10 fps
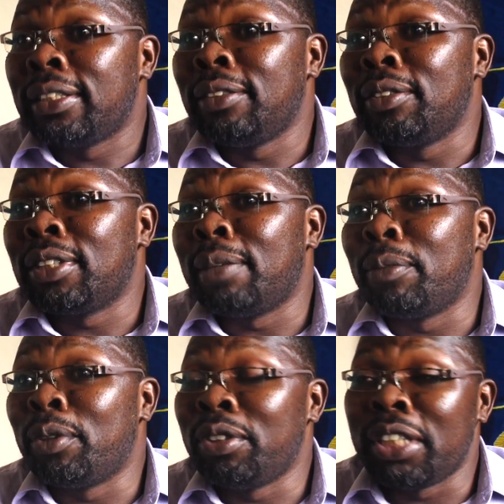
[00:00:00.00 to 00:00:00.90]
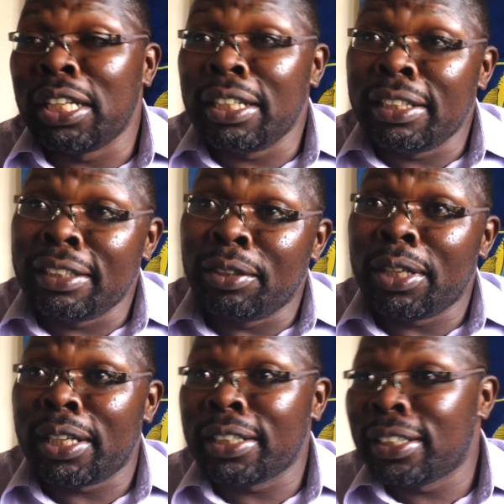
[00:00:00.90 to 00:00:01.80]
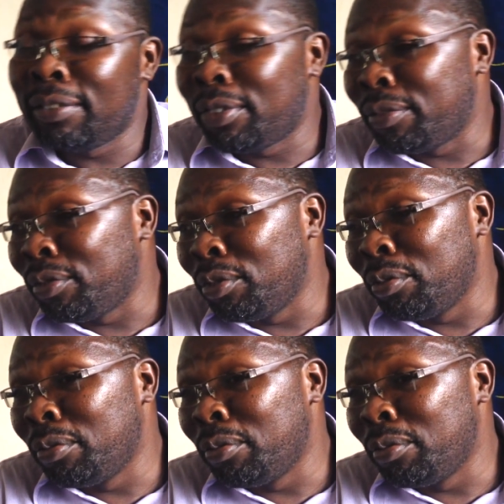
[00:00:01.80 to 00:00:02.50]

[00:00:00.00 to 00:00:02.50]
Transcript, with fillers: You know, some got jailed, got arrested for a few